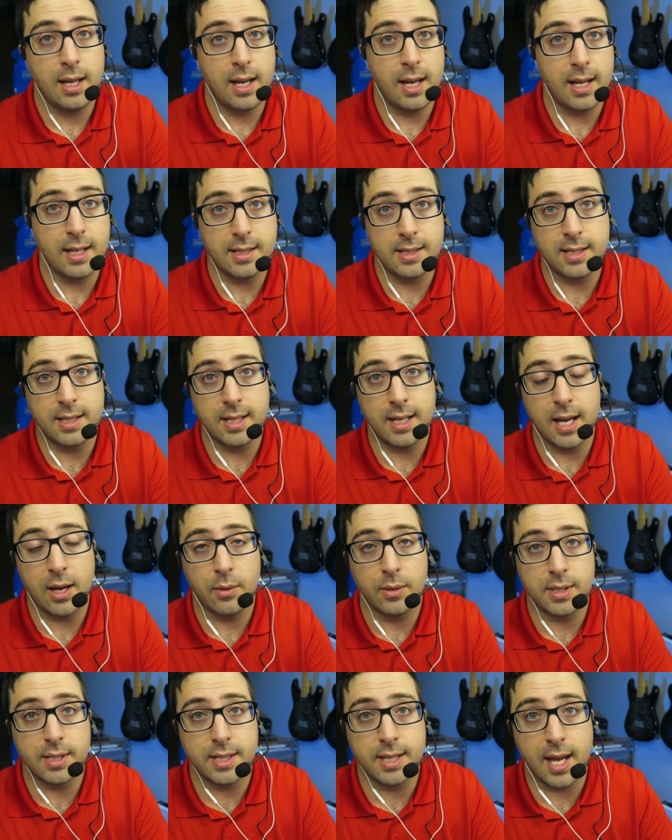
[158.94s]
and see how
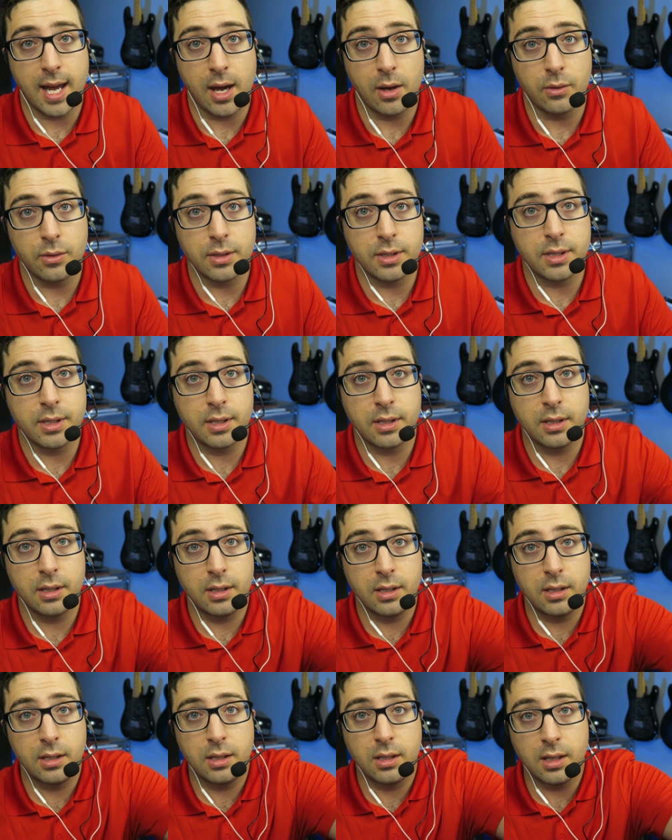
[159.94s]
it sounds.
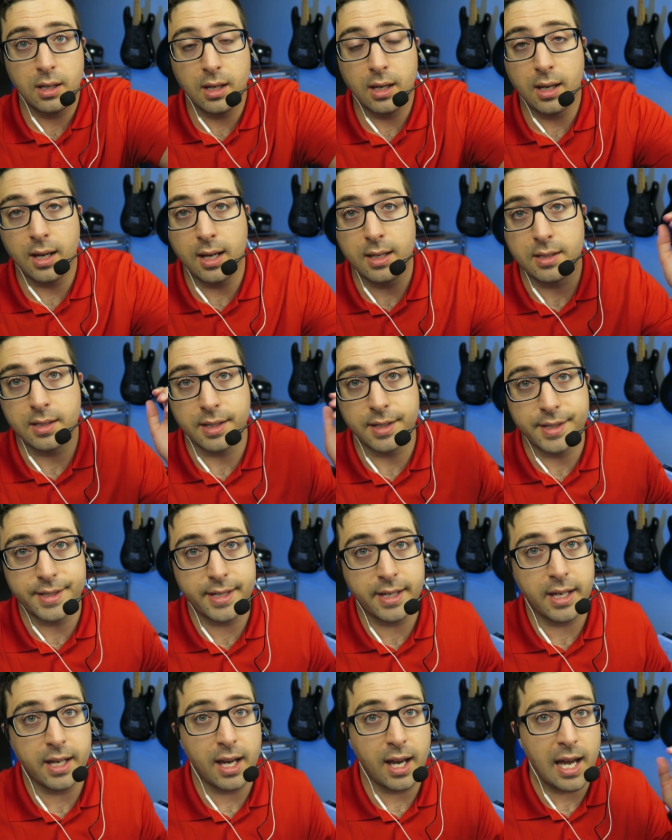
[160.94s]
As you can
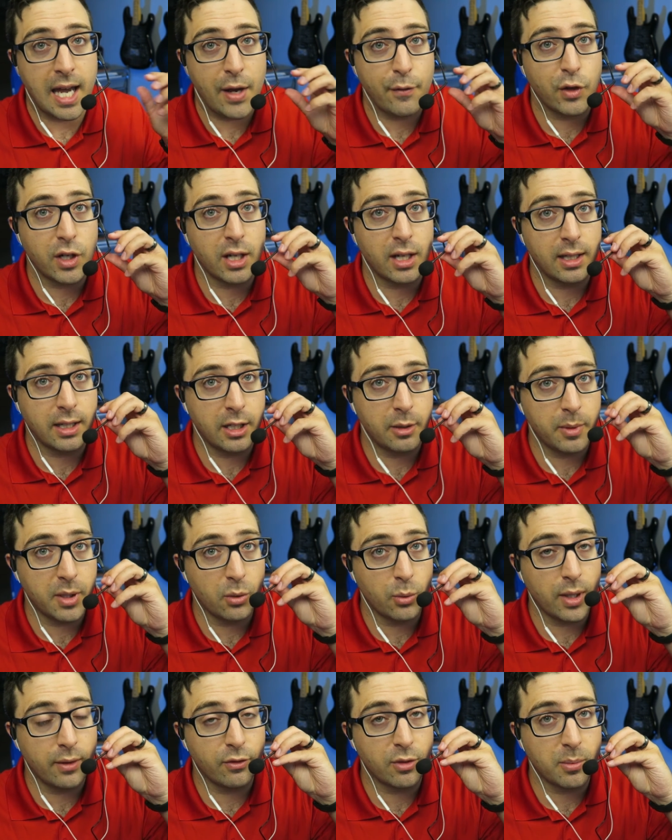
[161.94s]
see, I have it a little bit
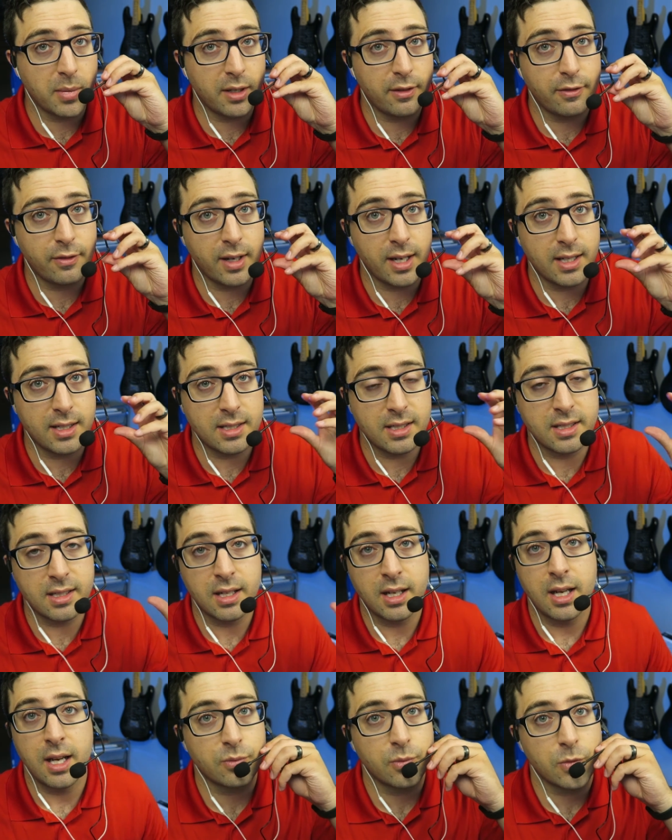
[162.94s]
away from my face.
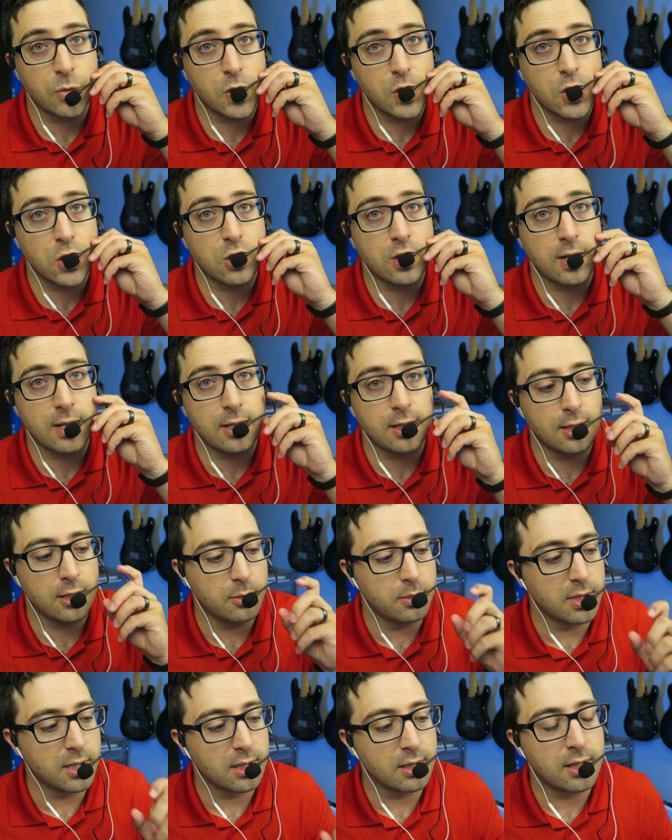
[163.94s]
Try it a little
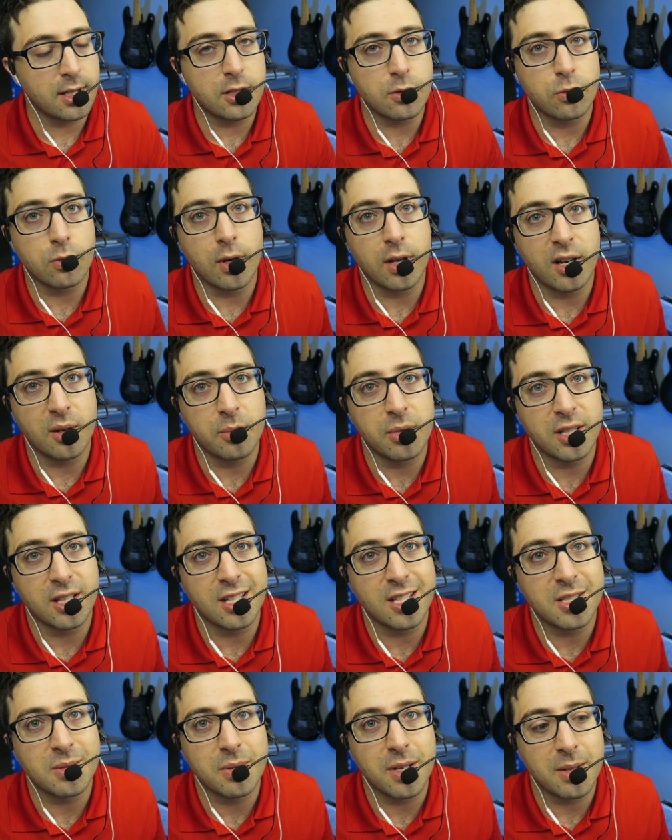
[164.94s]
bit. That's right up
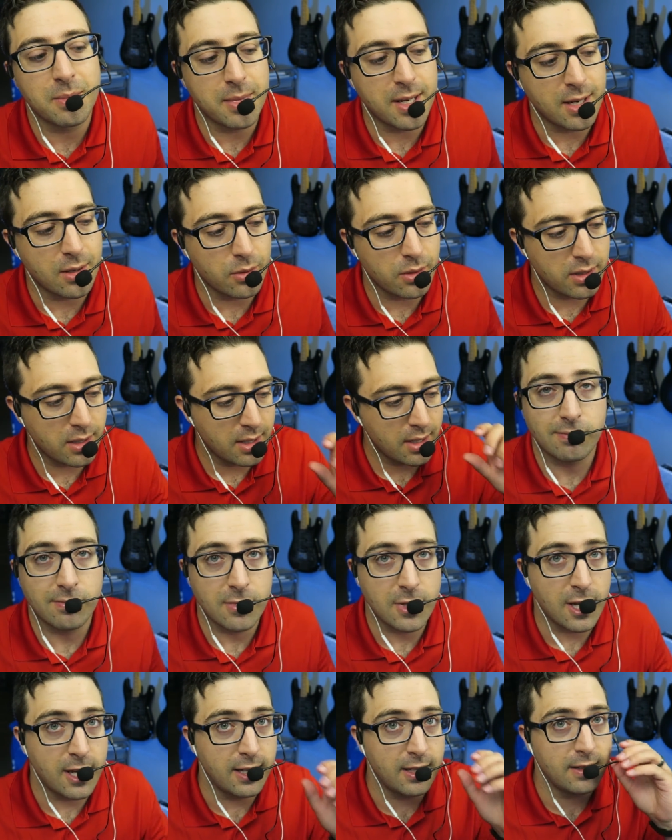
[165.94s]
against my mouth
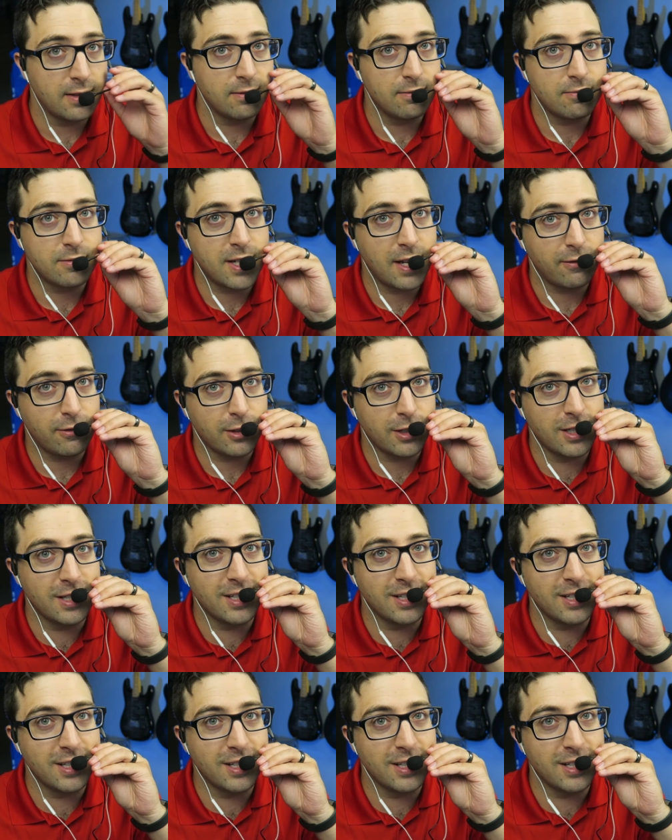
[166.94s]
and definitely